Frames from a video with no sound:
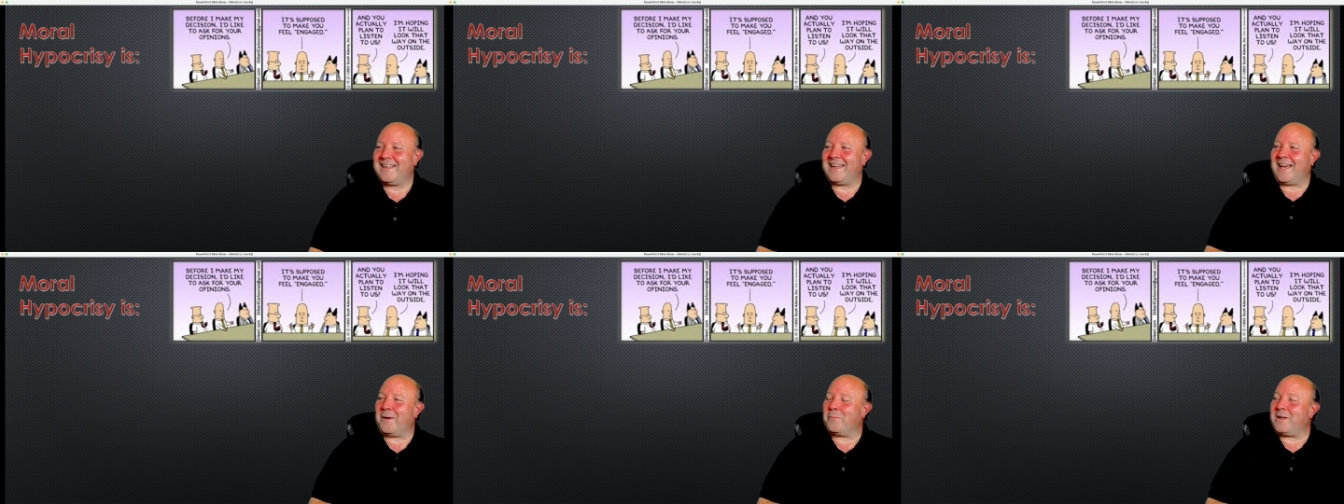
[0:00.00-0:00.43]

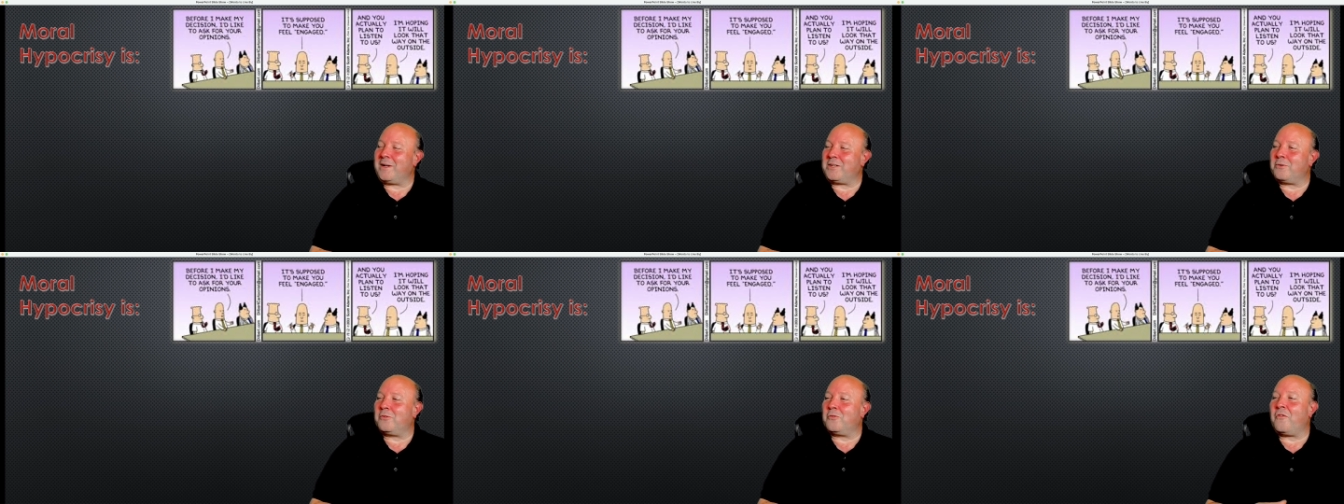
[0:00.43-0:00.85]
And we
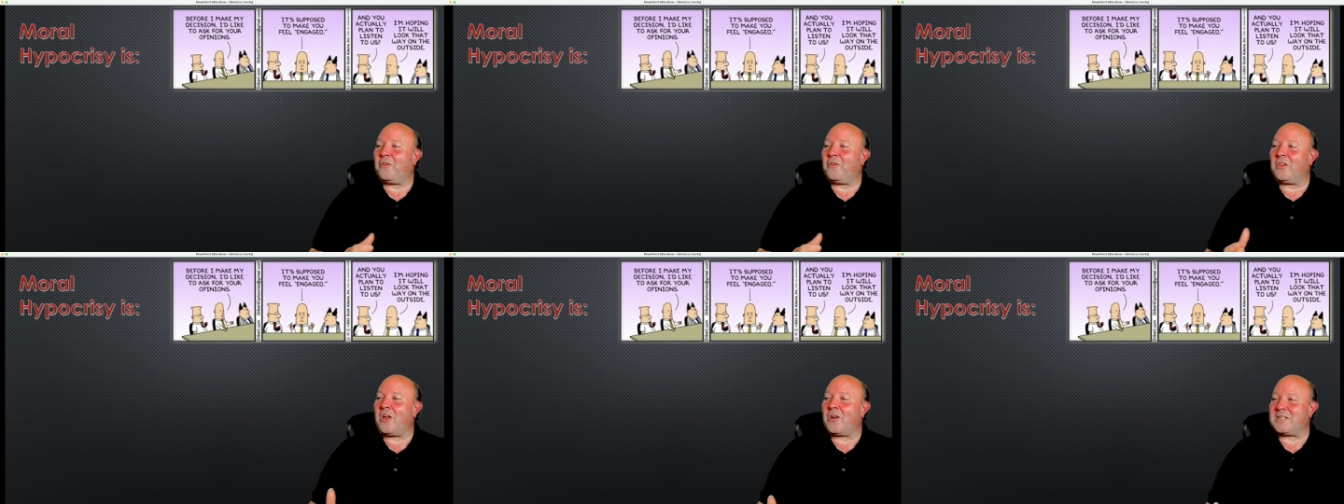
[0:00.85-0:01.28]
do an
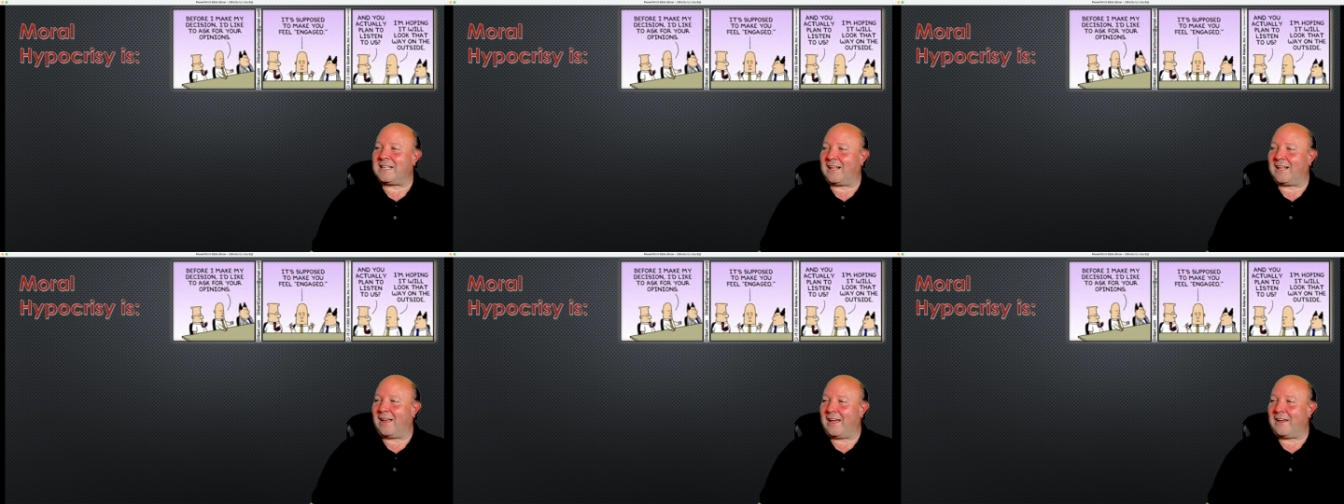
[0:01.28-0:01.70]
awful lot in
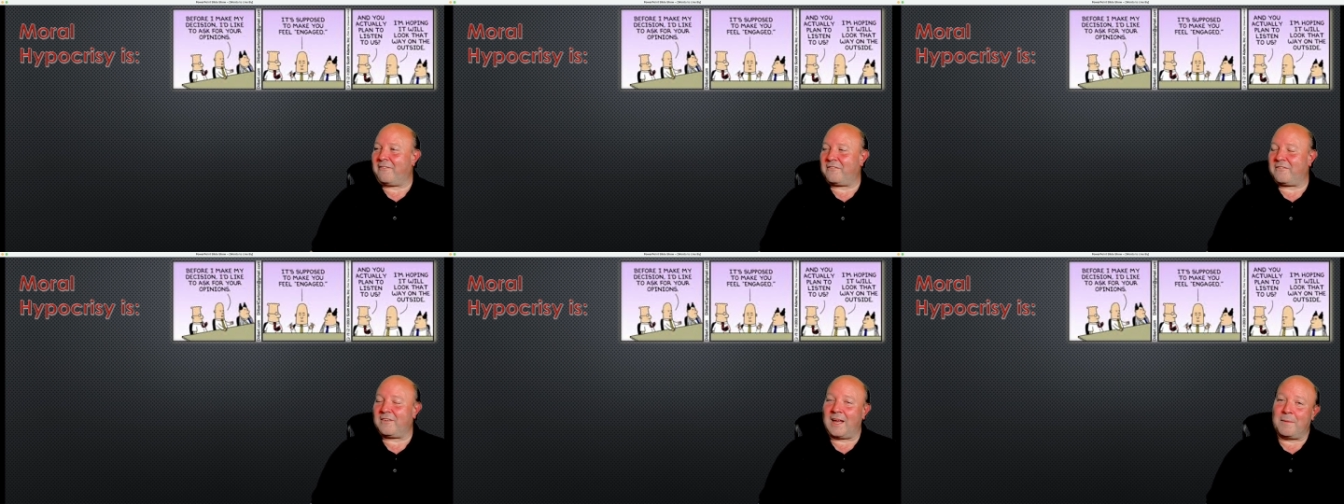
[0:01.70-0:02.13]

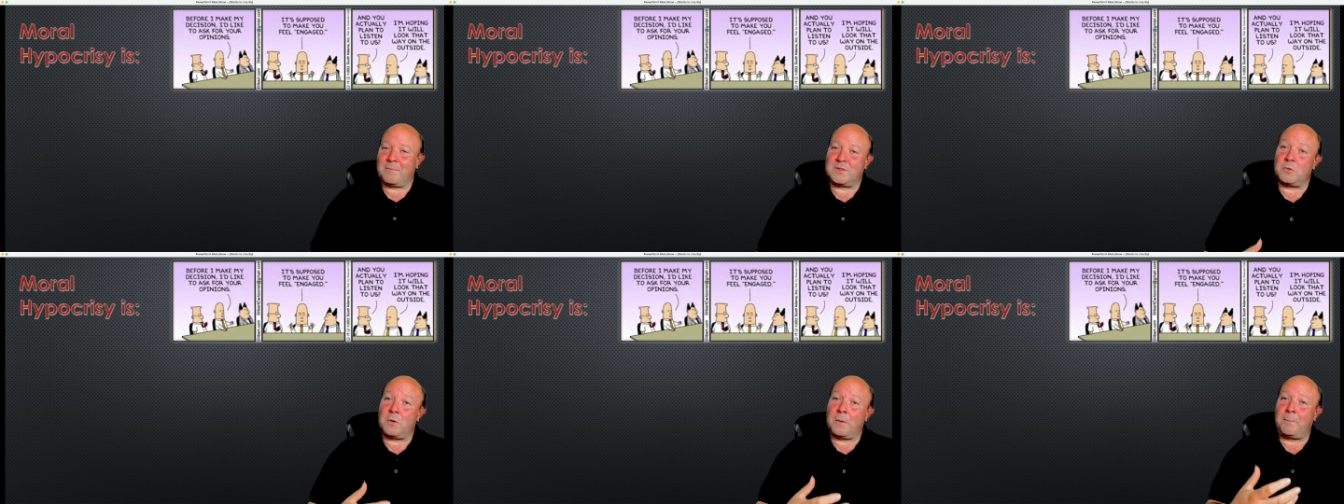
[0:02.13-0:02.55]
life
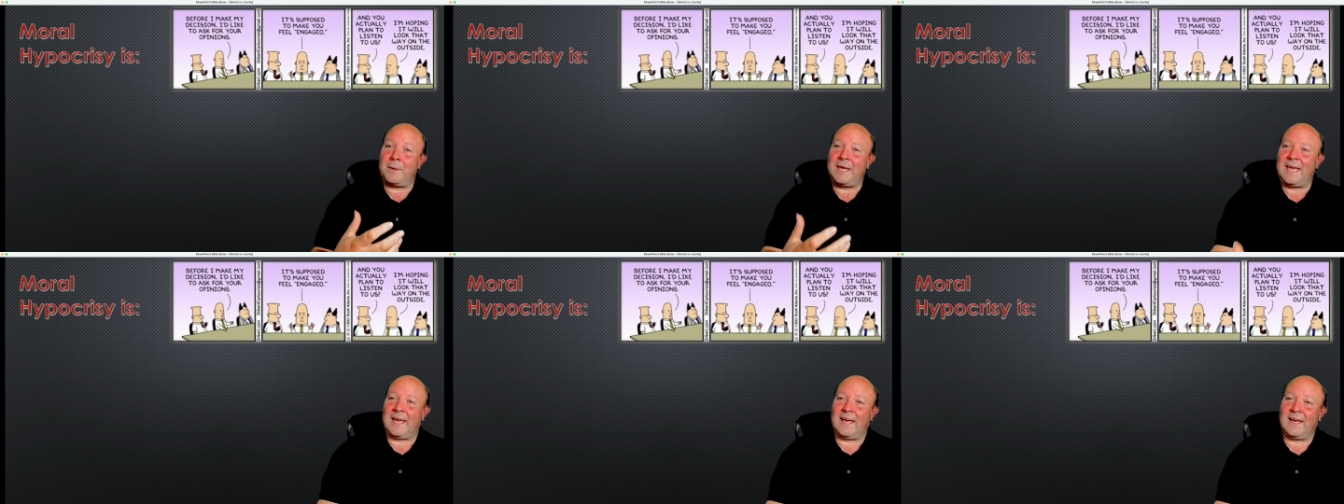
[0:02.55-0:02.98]
to
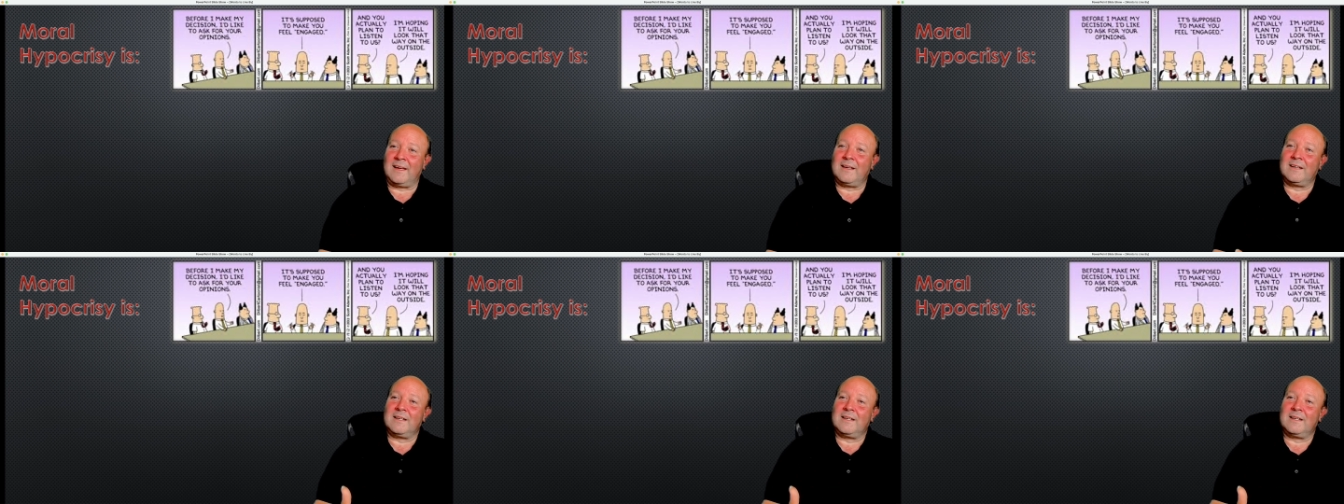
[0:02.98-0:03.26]
appear